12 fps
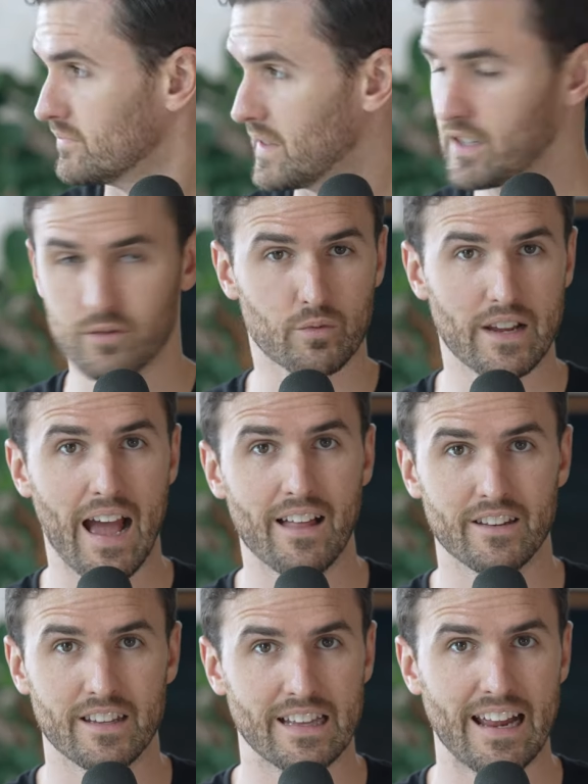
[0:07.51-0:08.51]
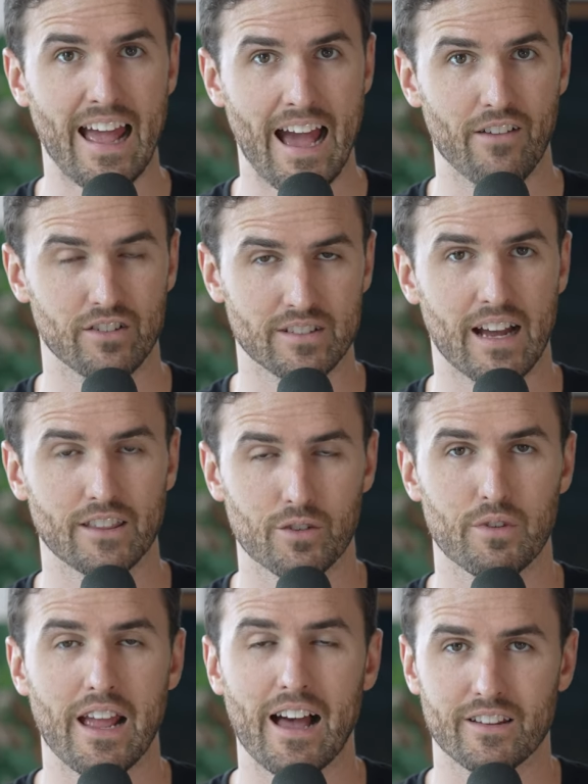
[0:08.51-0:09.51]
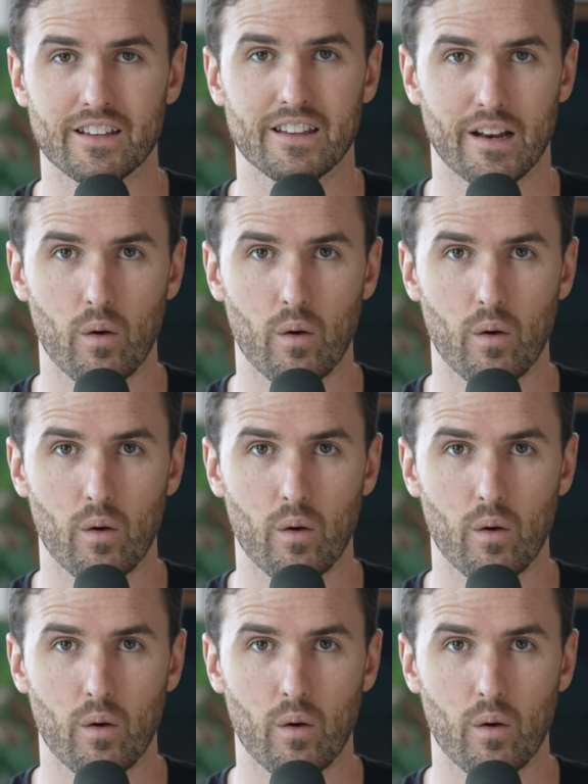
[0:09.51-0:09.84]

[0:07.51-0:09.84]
this reality that I have is not the reality that